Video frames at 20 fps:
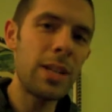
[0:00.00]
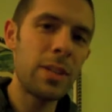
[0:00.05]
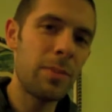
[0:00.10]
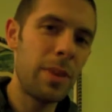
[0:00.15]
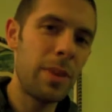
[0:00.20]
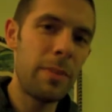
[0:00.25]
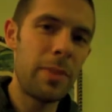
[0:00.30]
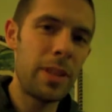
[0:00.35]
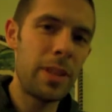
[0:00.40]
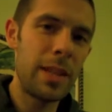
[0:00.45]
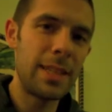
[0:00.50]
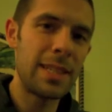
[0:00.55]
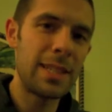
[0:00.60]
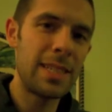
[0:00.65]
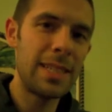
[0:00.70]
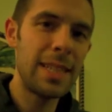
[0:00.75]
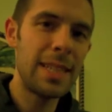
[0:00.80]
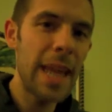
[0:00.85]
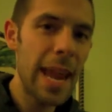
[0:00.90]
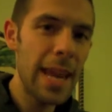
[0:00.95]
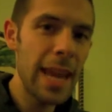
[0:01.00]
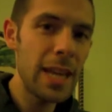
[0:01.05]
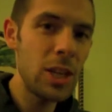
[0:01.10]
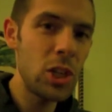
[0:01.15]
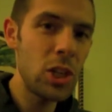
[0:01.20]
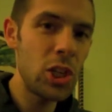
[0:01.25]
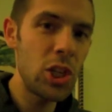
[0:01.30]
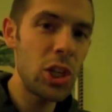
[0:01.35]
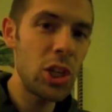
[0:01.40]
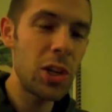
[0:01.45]
people on
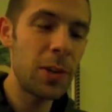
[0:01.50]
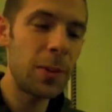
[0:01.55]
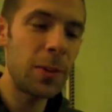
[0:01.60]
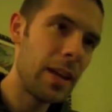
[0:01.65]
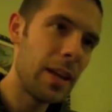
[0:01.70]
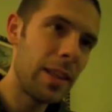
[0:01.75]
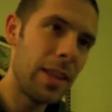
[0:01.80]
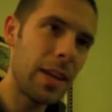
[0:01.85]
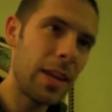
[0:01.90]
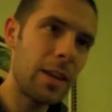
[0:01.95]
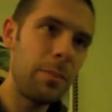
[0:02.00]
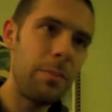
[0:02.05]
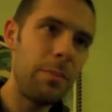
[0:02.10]
stage, they could